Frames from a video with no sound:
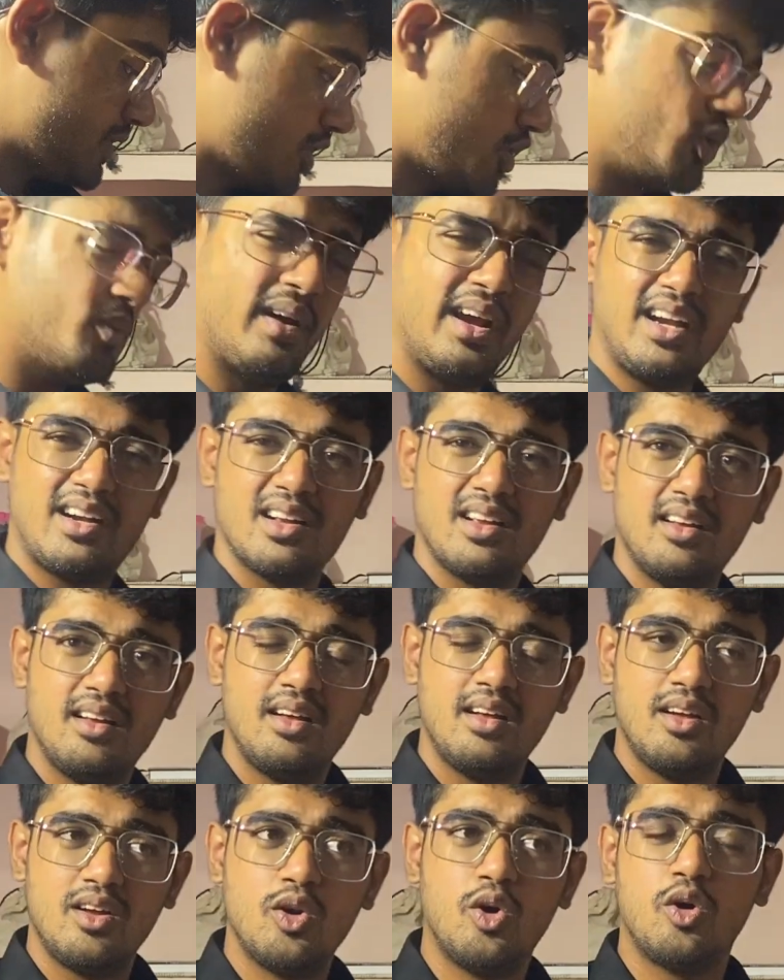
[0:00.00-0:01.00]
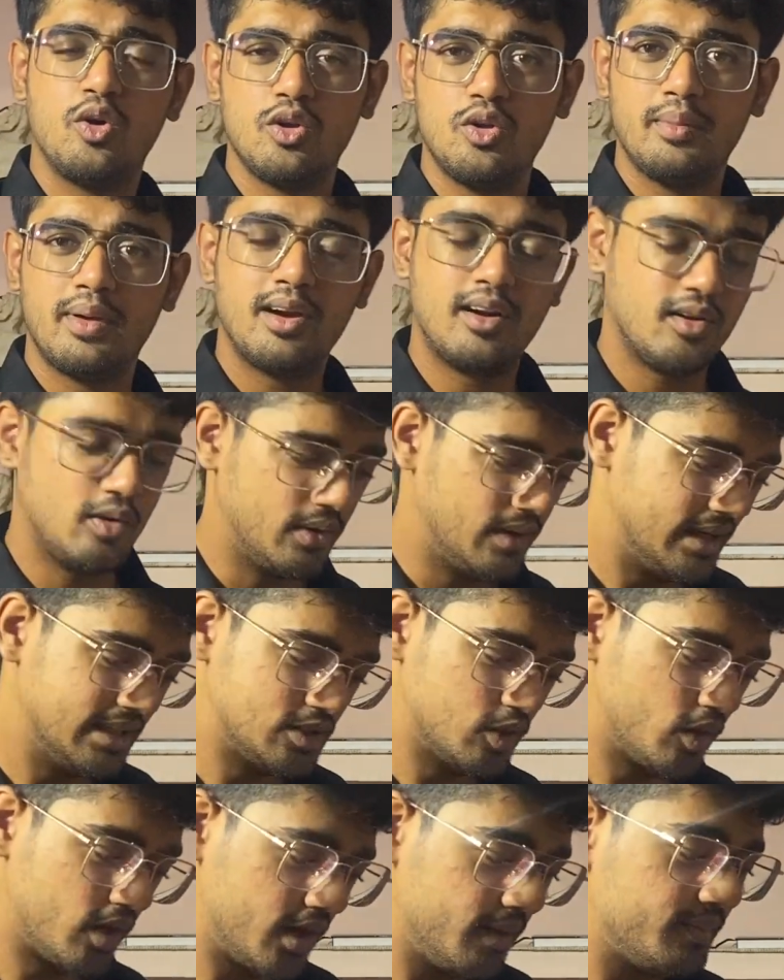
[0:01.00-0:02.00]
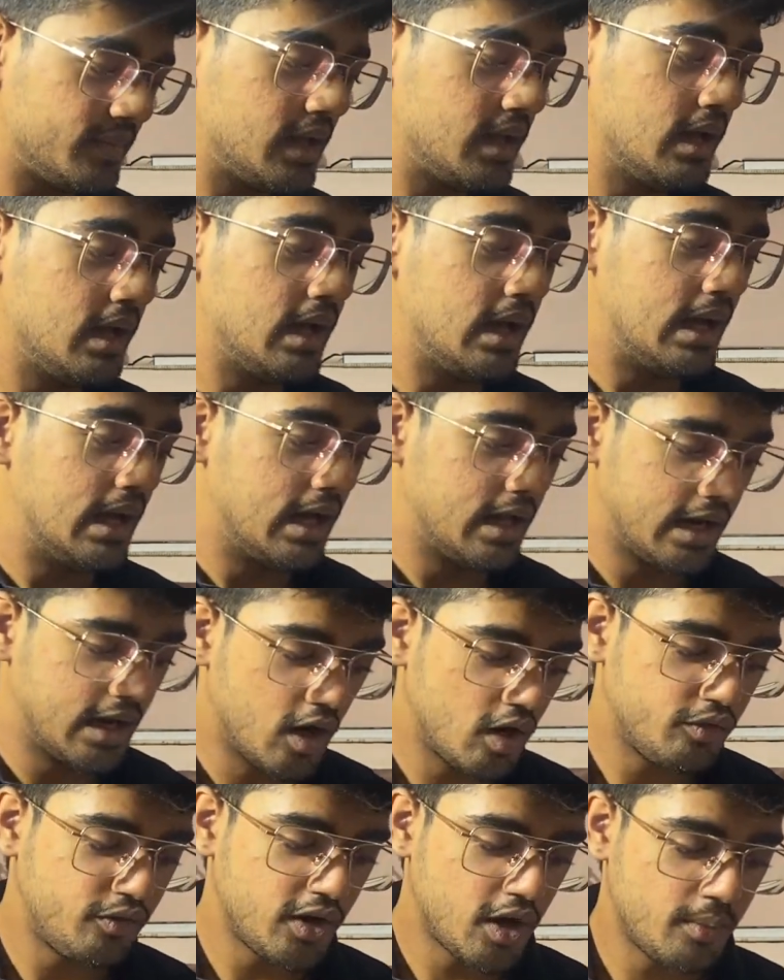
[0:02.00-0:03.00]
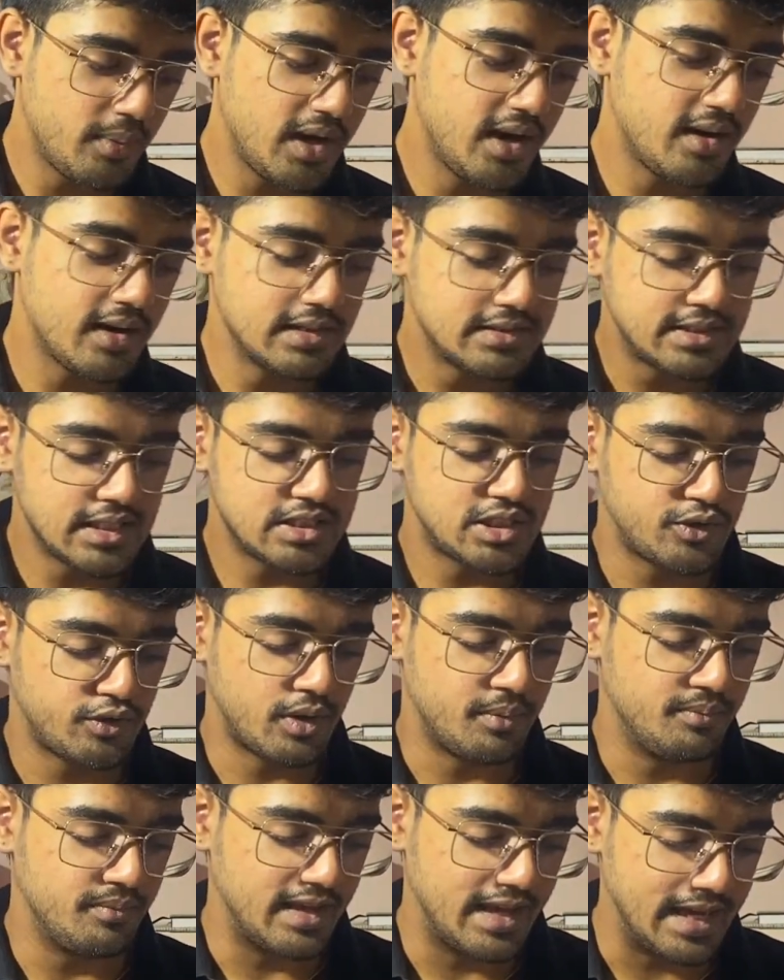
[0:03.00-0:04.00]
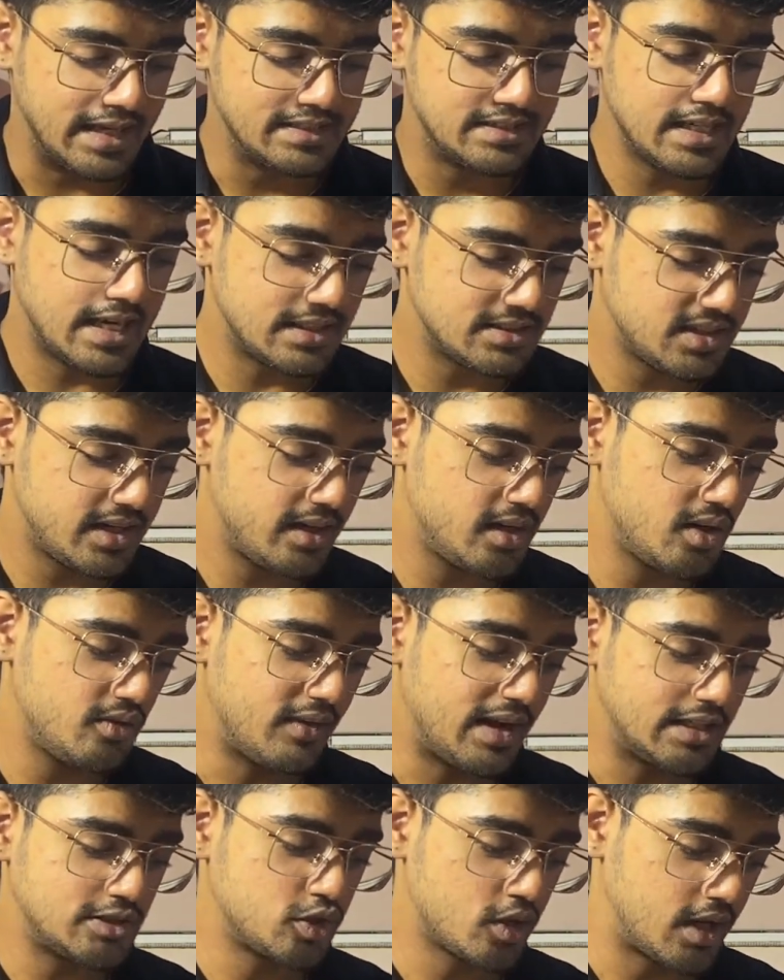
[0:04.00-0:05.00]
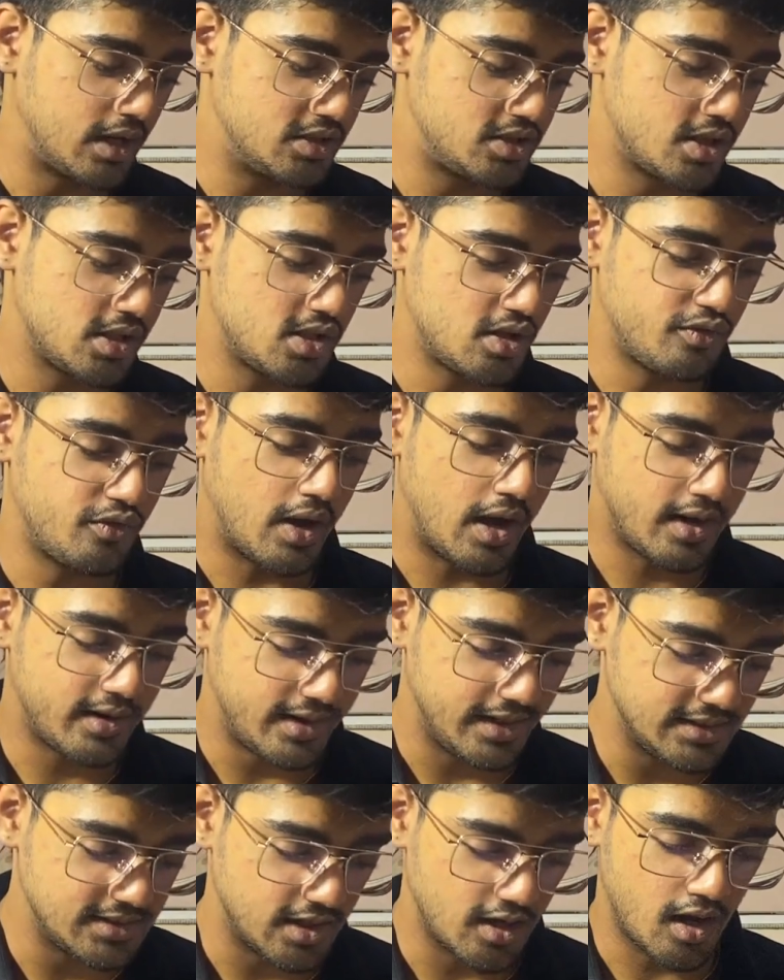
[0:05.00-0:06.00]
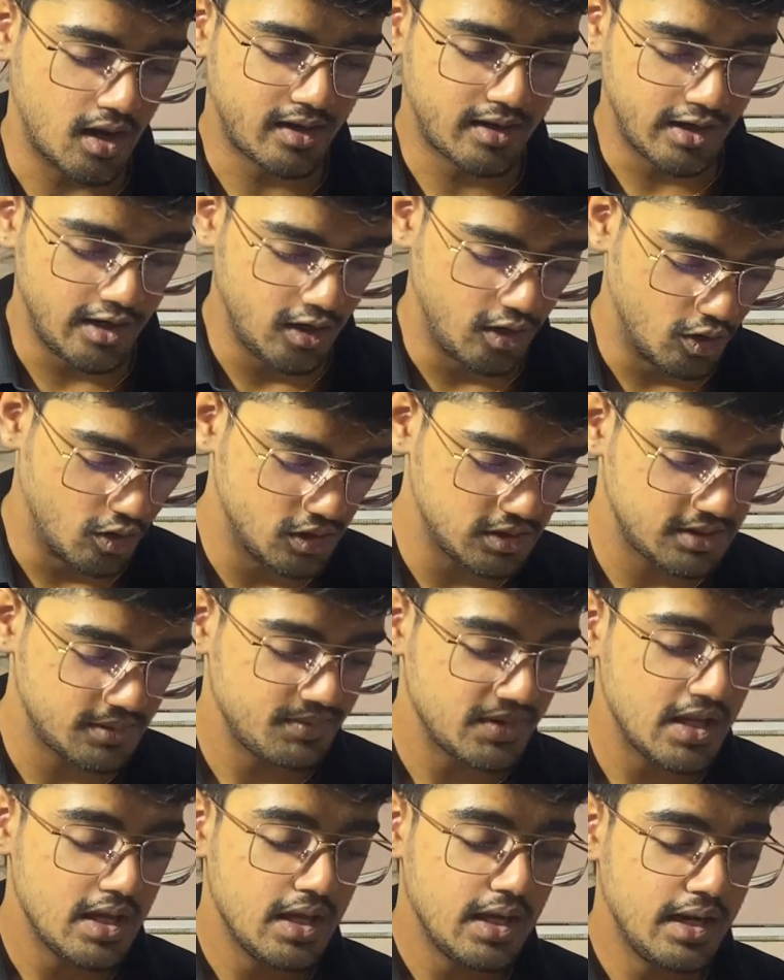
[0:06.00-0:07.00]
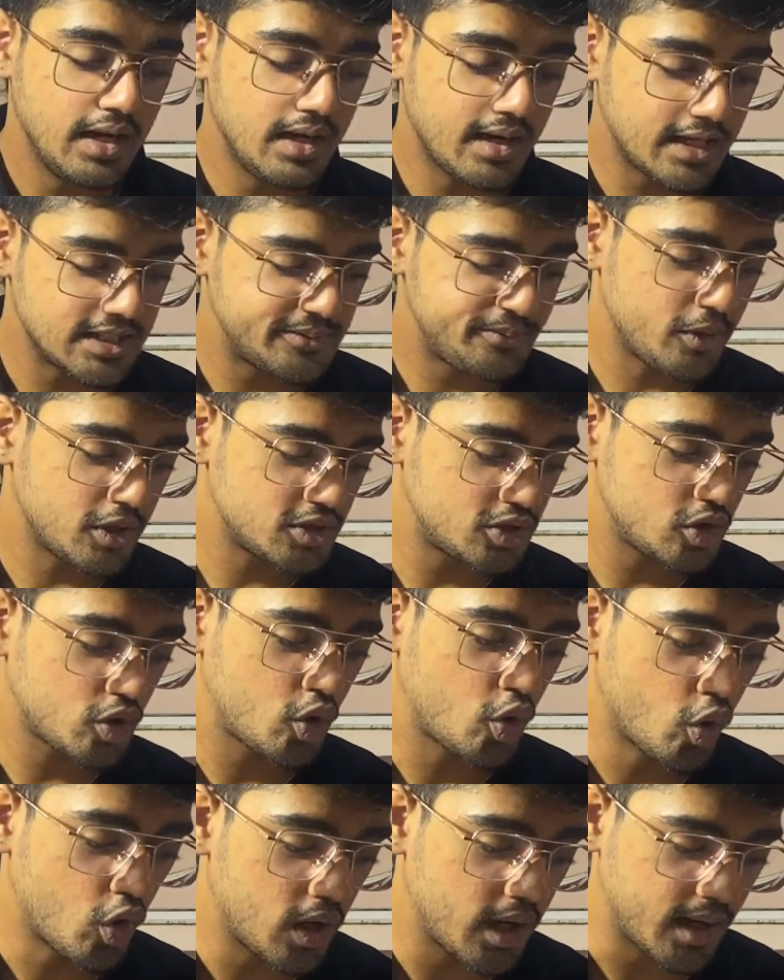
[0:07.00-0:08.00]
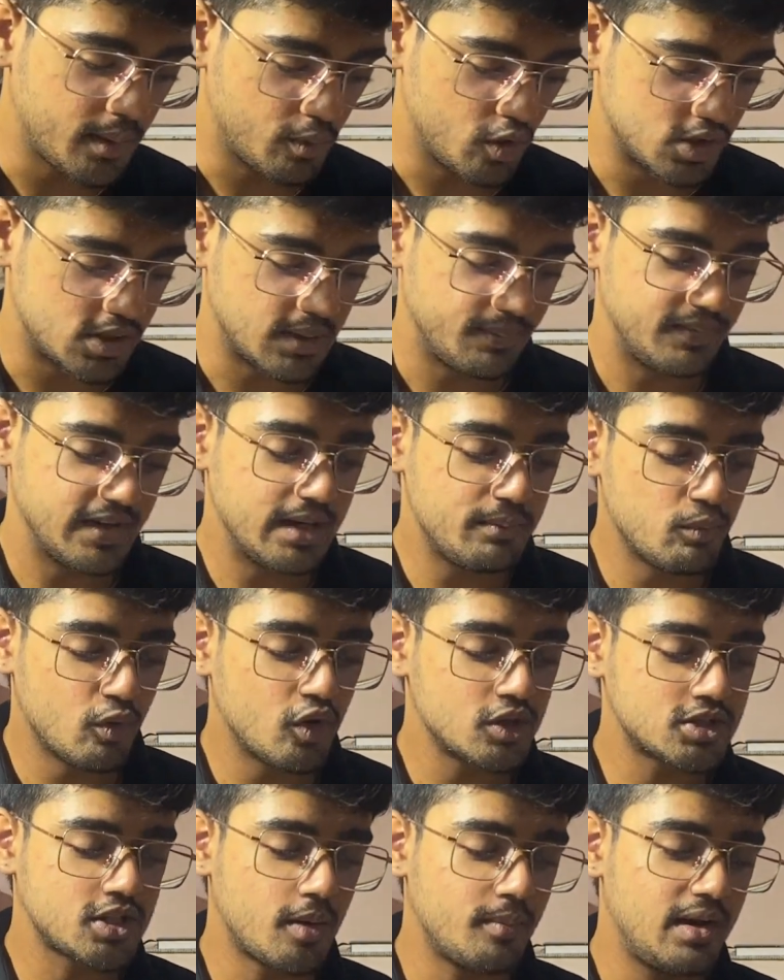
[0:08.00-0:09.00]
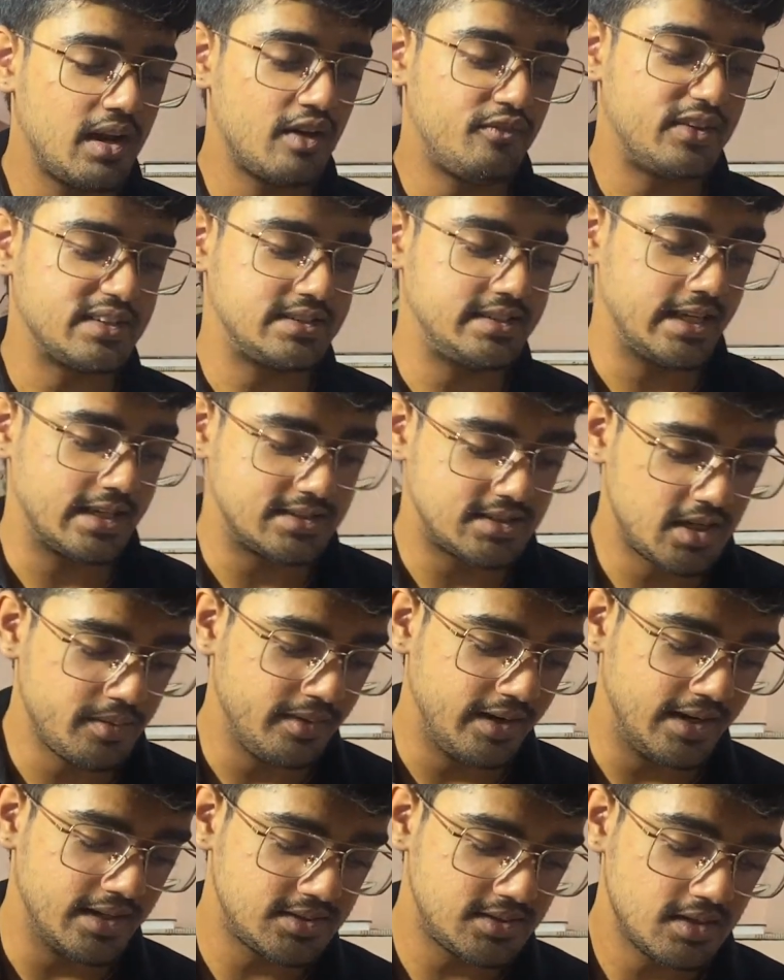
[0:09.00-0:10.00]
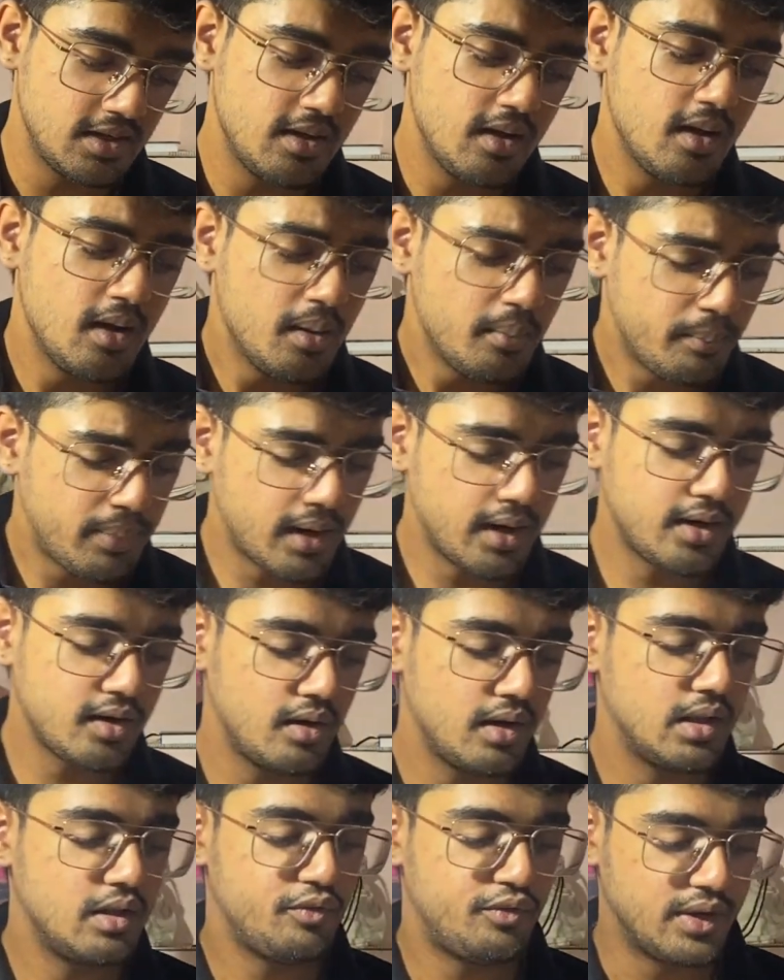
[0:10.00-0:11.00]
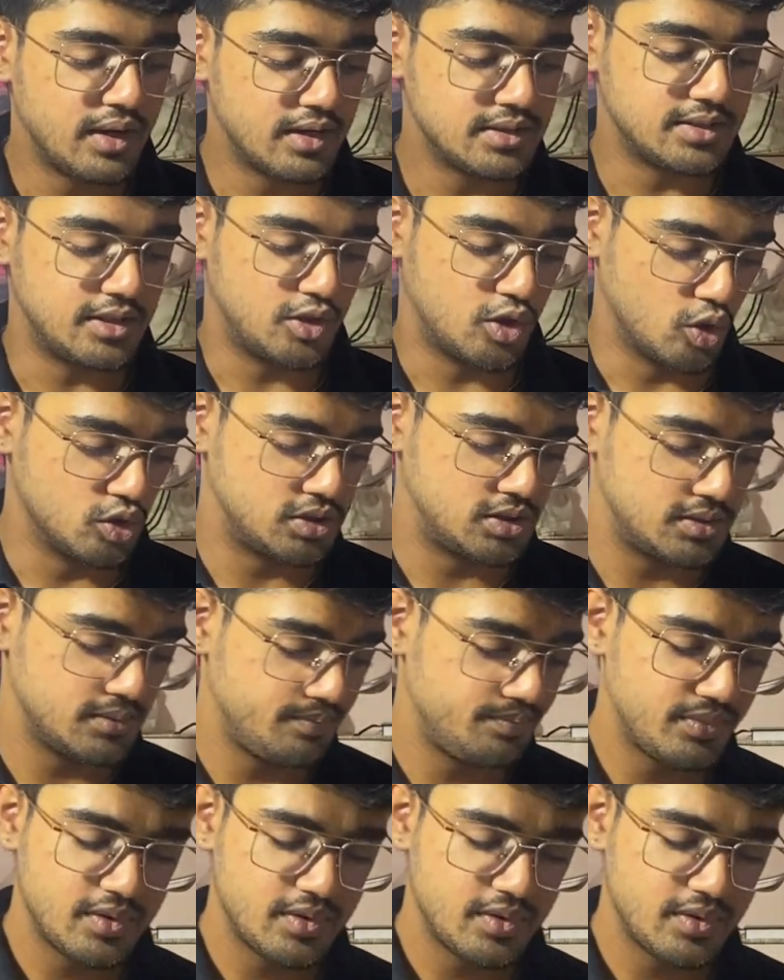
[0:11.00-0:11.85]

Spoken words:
You might not know it. It's okay. Raynaud's phenomenon results from exaggerated vasoconstriction of arteries and arterioles in response to cold or emotion. It most commonly affects the extremities, particularly the fingers and toes.